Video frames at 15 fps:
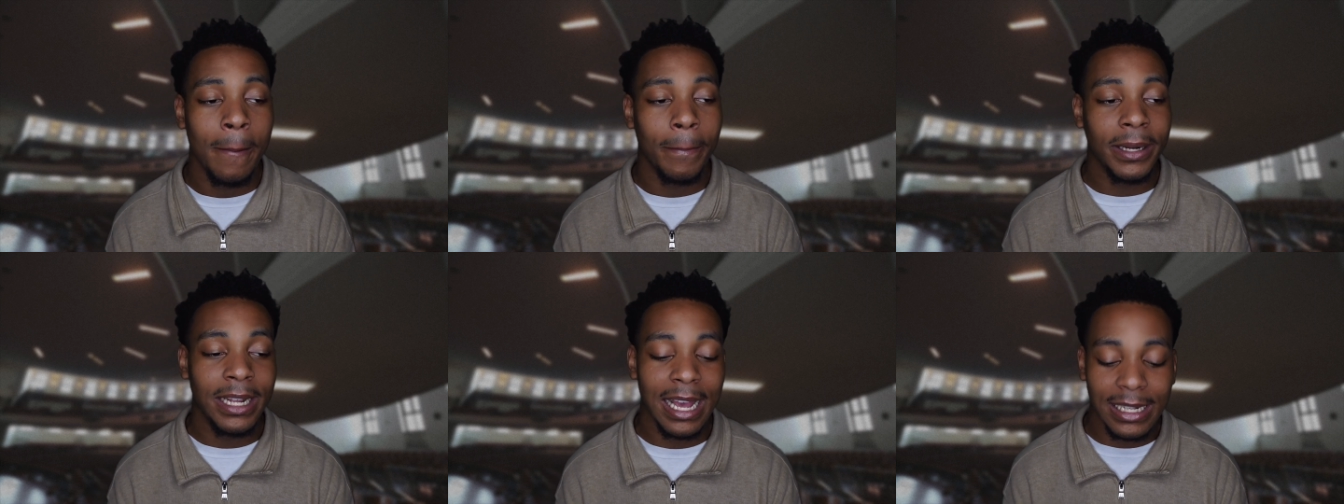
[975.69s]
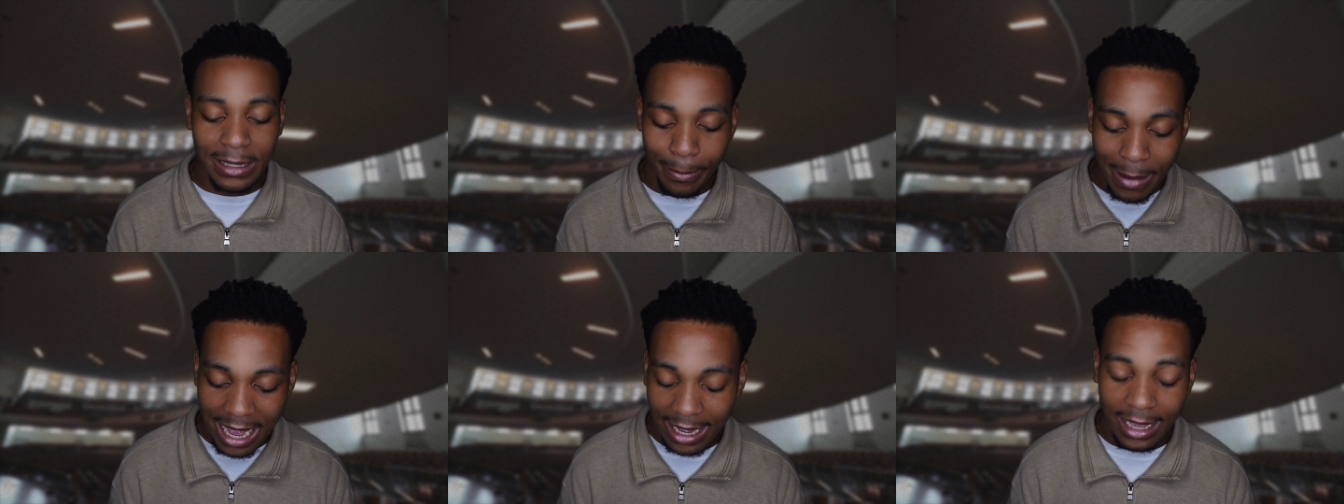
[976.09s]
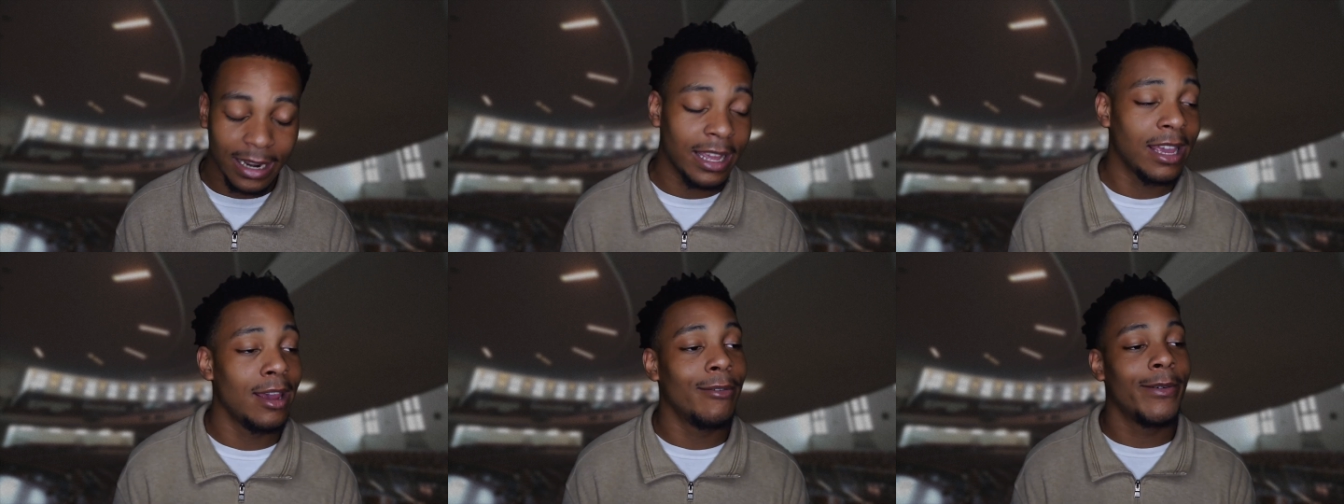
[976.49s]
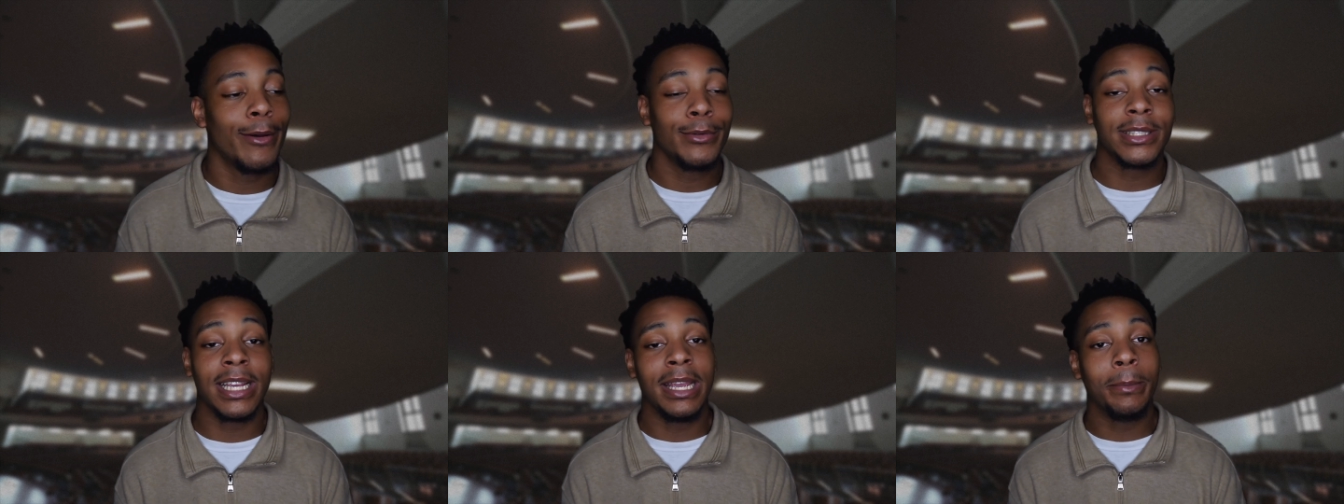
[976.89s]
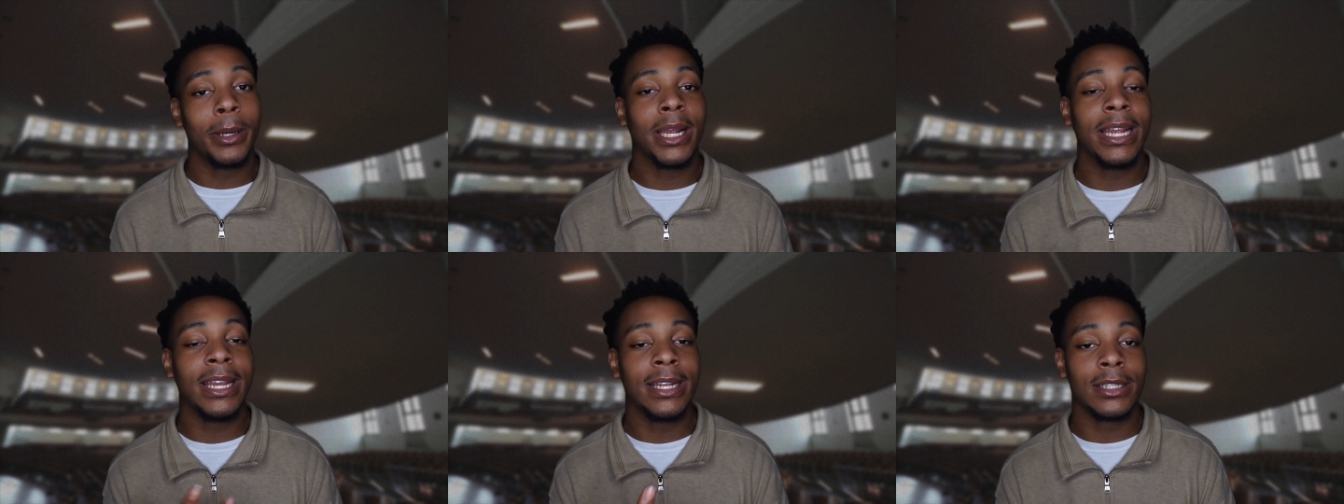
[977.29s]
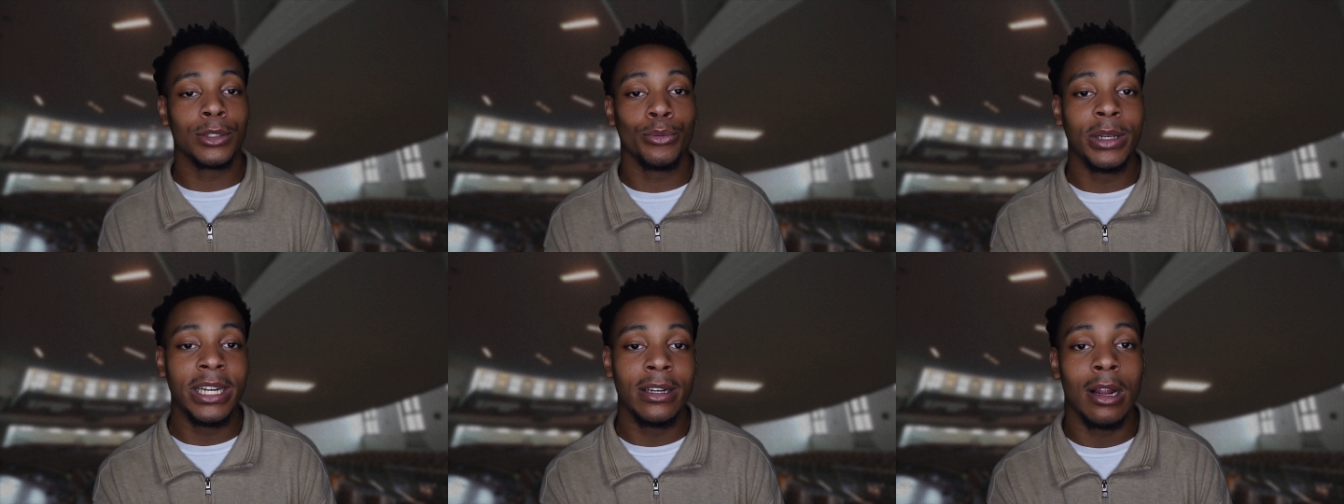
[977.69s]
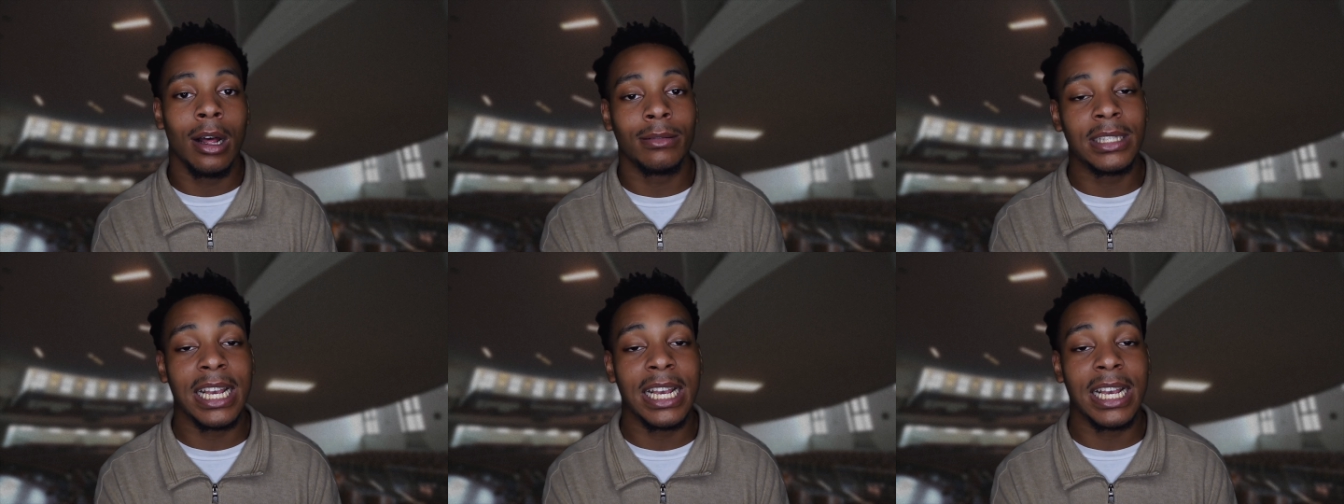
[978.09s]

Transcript: But he has a mic and a headphones and he begins reading off